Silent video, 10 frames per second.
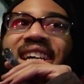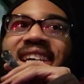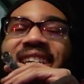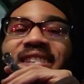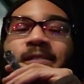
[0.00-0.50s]

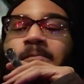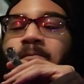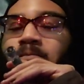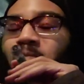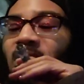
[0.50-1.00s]
like
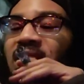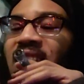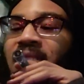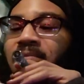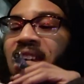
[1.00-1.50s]

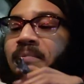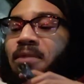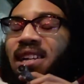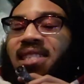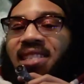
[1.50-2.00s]
that
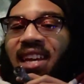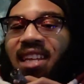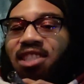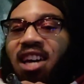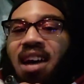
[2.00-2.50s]

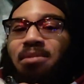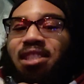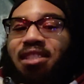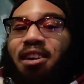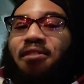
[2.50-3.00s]
prosthetic job is
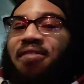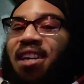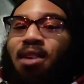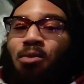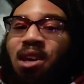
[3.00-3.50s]
so
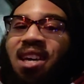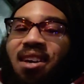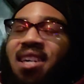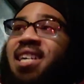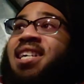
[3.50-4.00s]
fucking
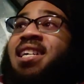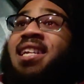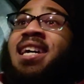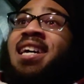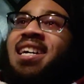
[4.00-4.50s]
good.
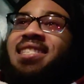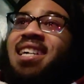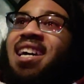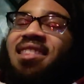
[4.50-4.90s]
It's like